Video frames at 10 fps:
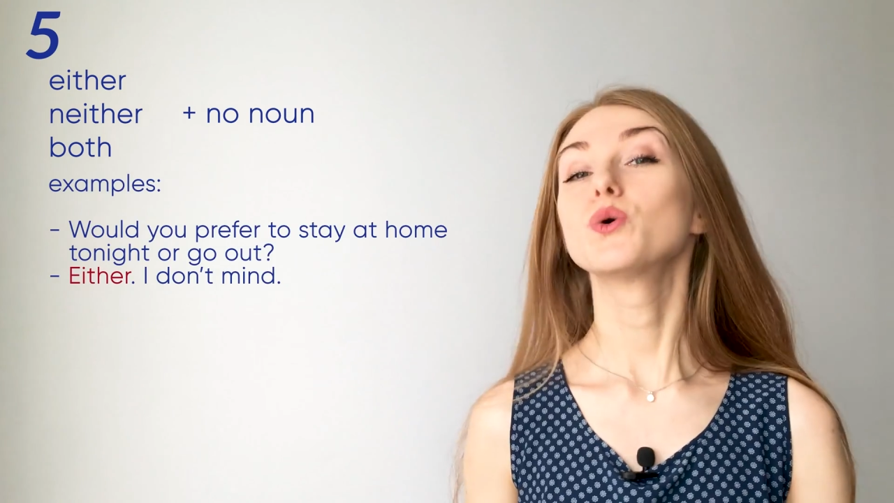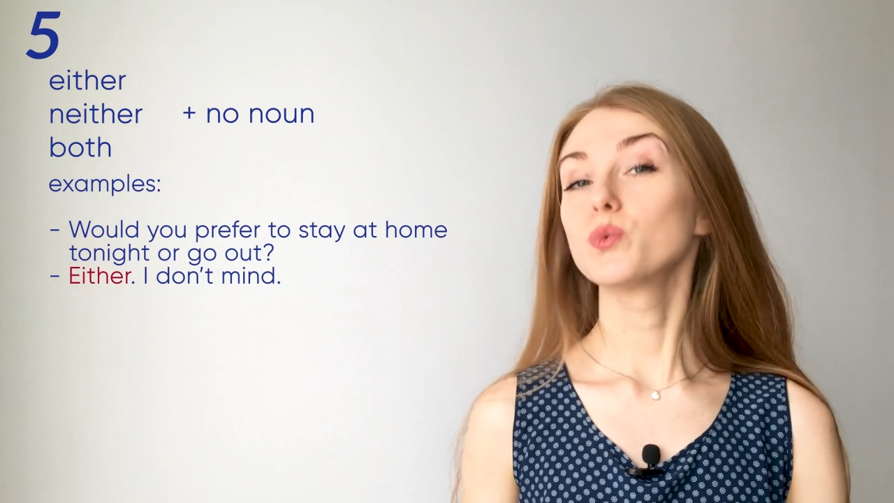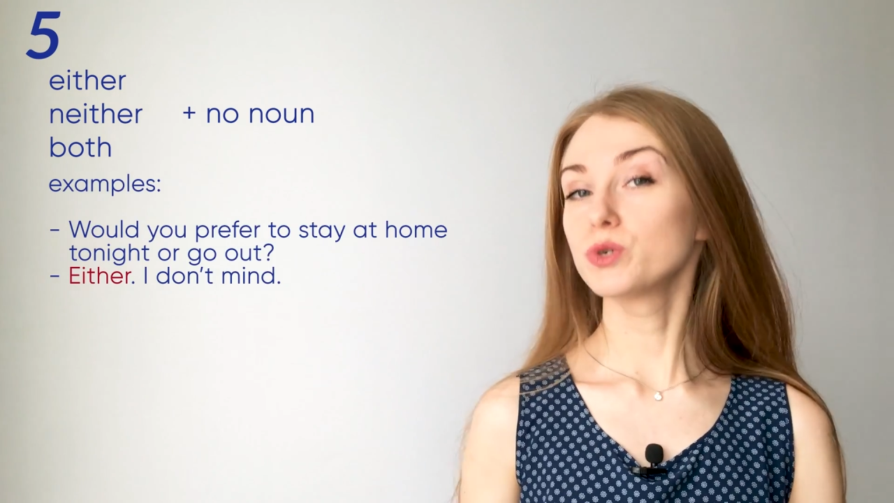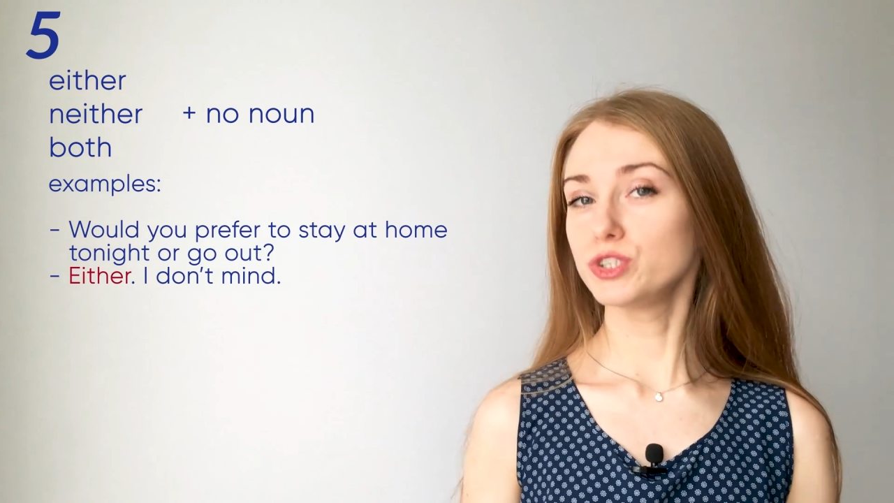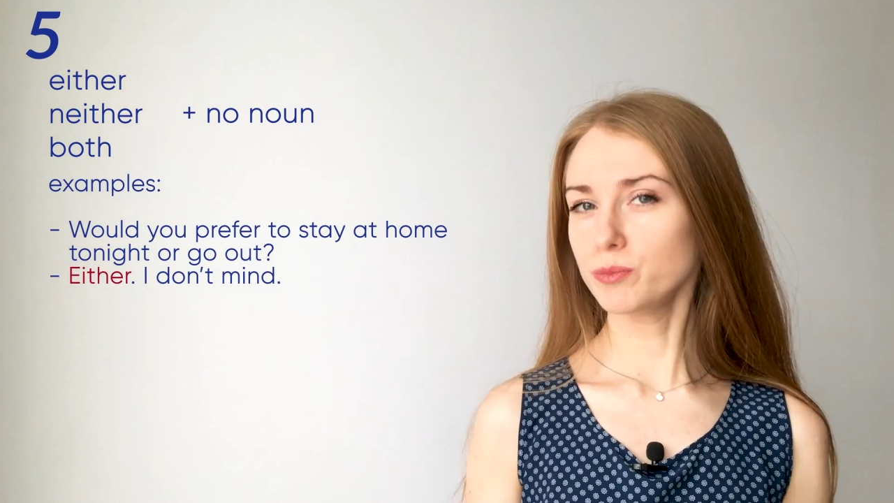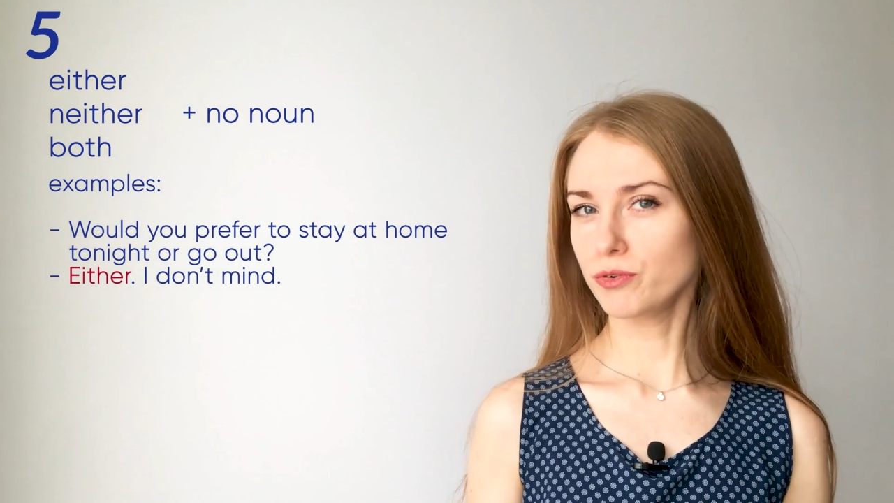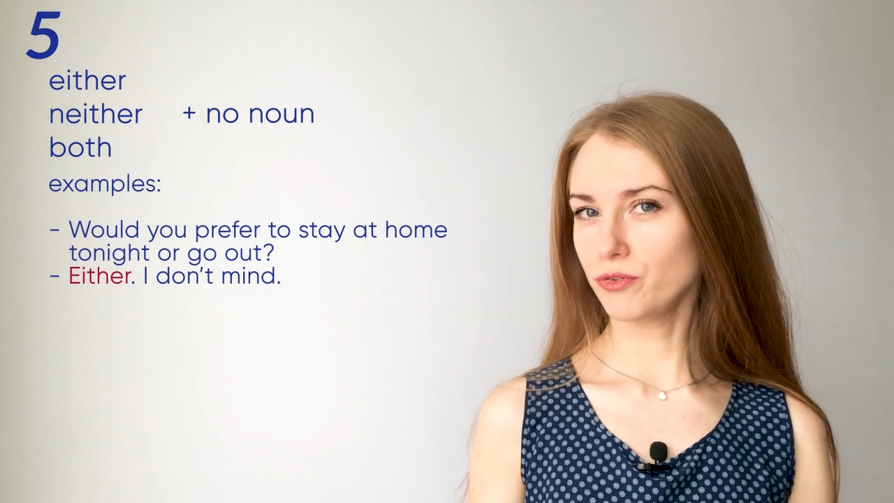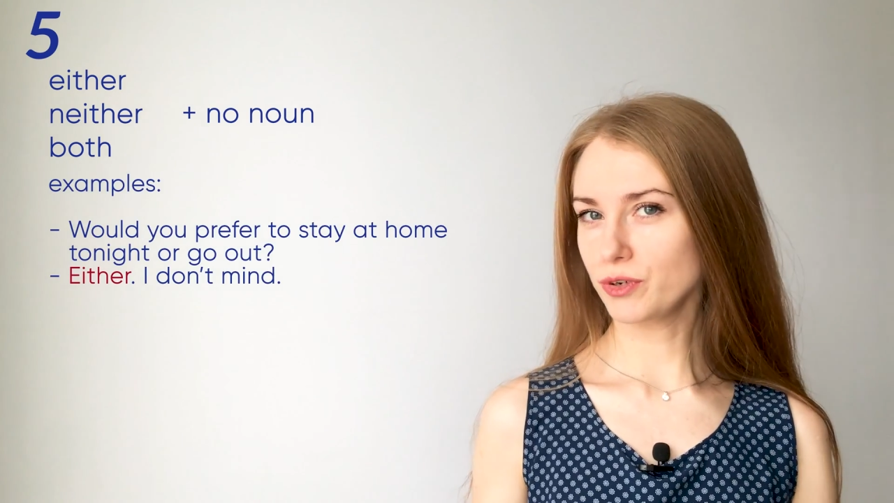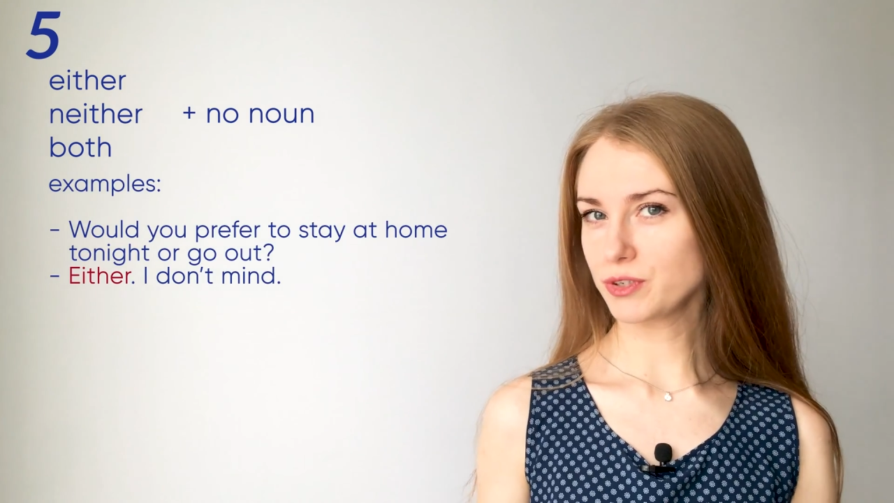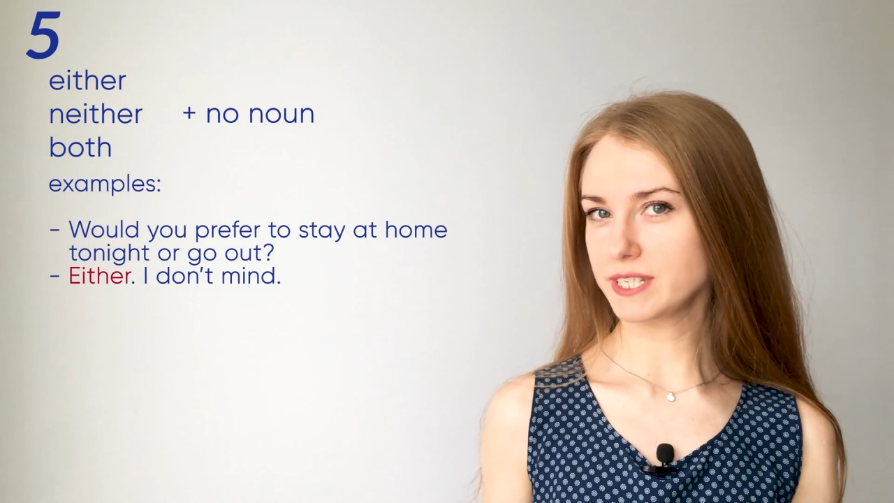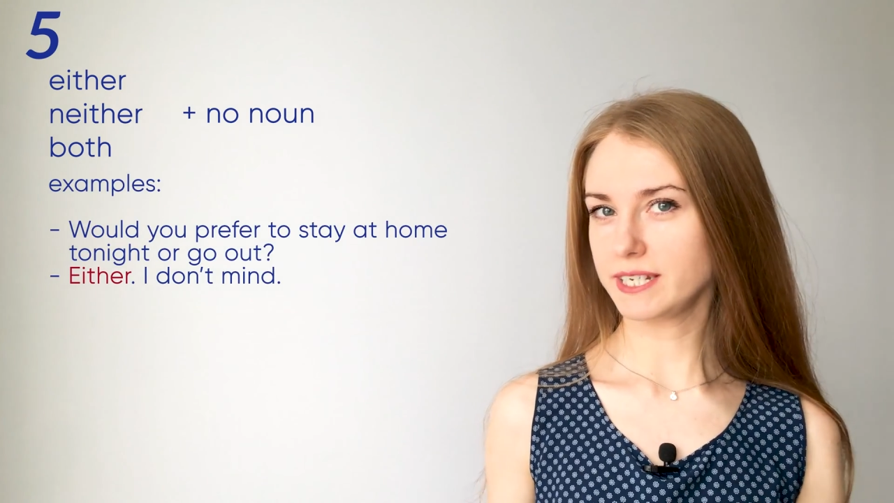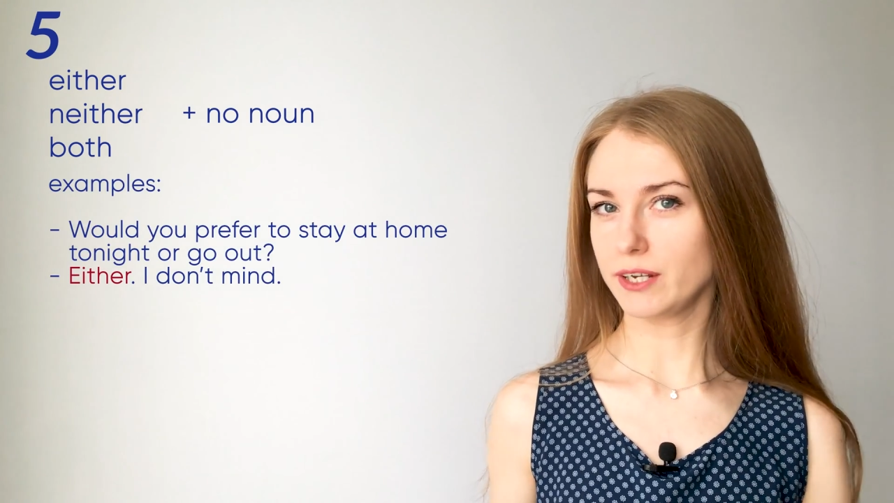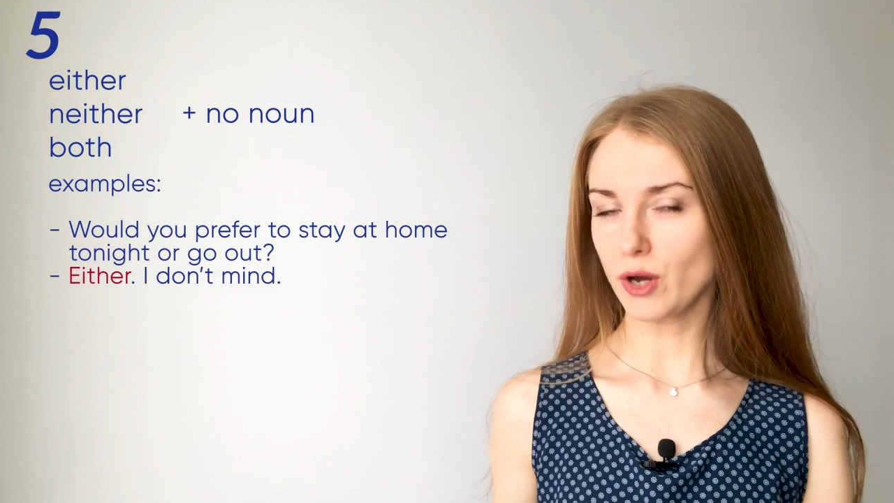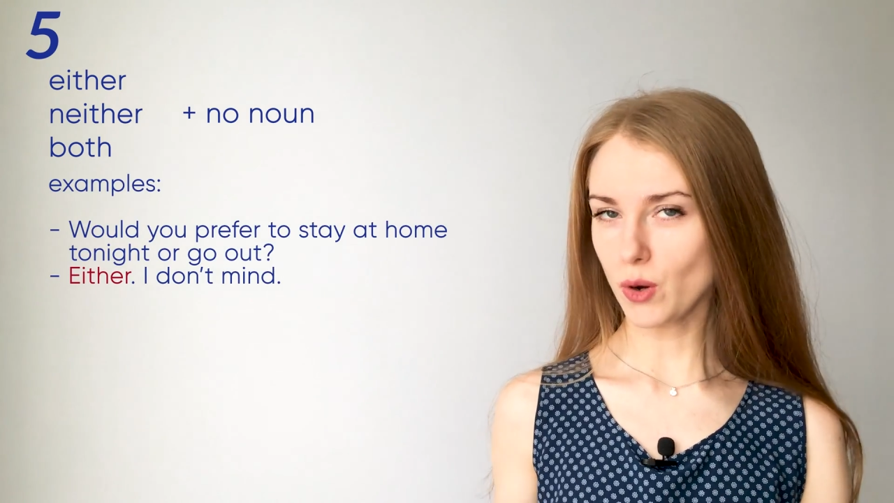Would you prefer to stay at